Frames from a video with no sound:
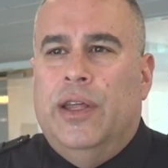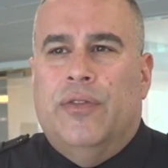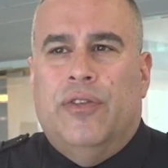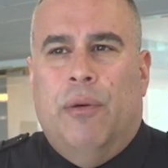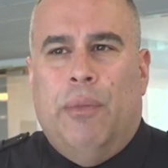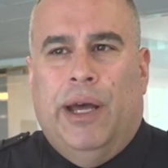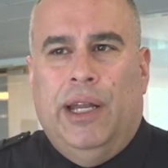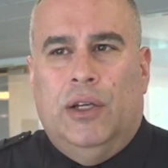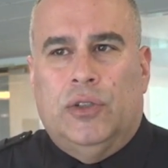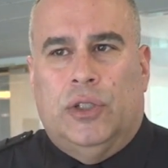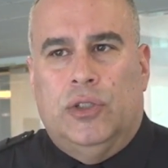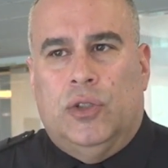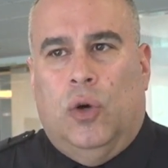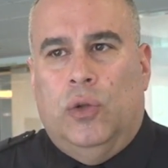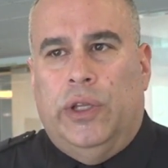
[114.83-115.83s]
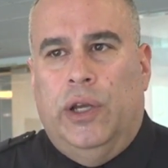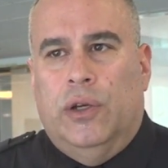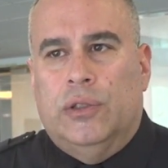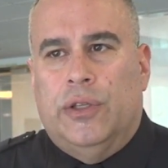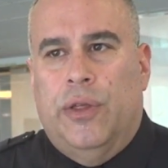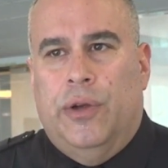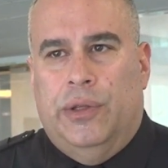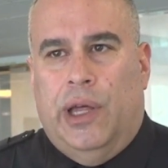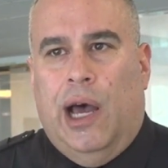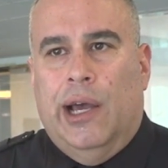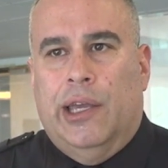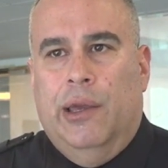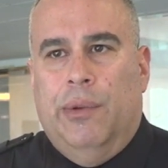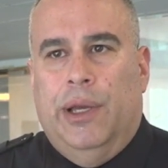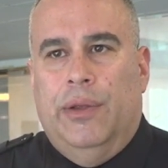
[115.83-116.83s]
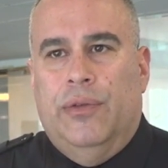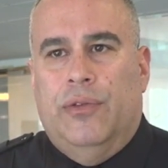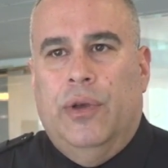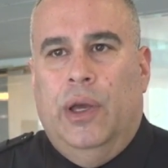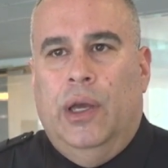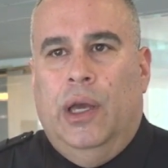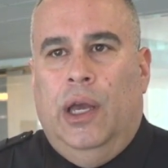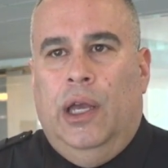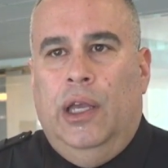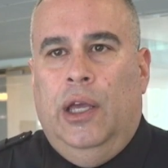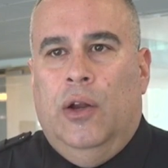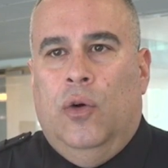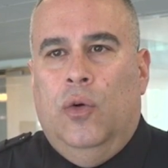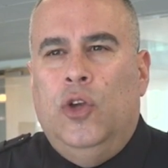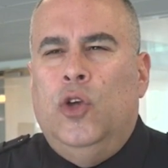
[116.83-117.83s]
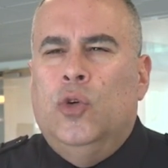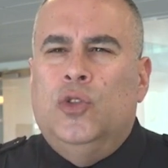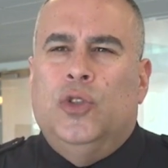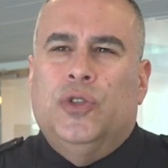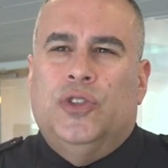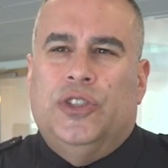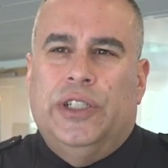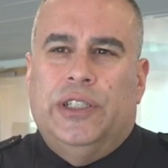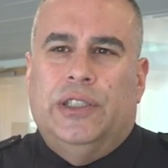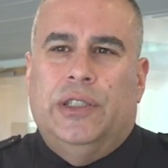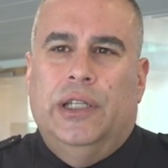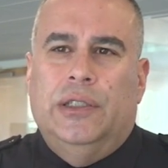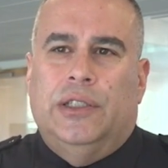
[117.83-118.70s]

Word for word: that somebody else is holding onto their documents. You know, use your sixth